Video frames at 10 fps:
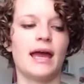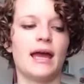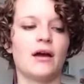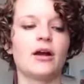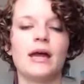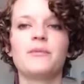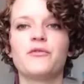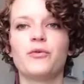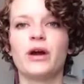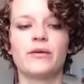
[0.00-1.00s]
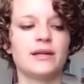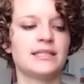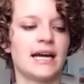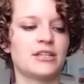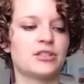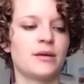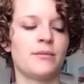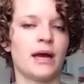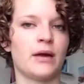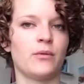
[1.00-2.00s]
And before I would attach them,
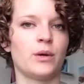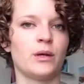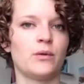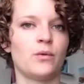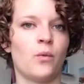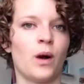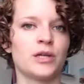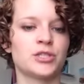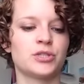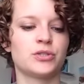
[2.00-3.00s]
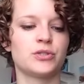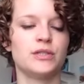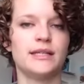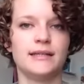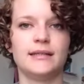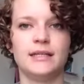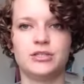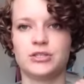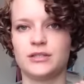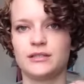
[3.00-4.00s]
I would wash
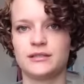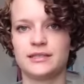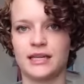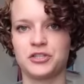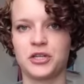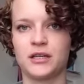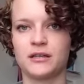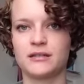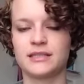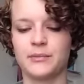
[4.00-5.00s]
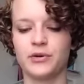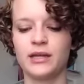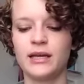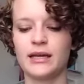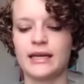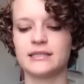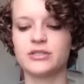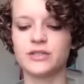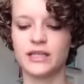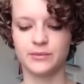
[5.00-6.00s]
each section separately in case
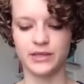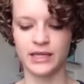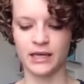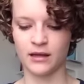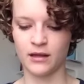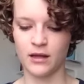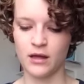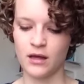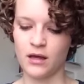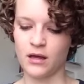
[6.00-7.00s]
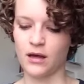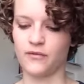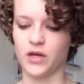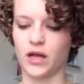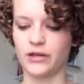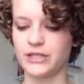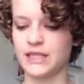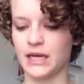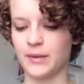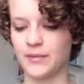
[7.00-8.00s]
there's any bleeding of the colors.
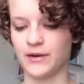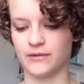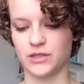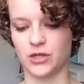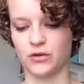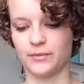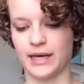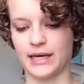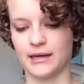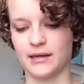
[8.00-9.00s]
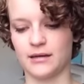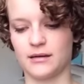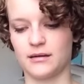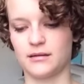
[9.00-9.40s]
Then I might be able to go back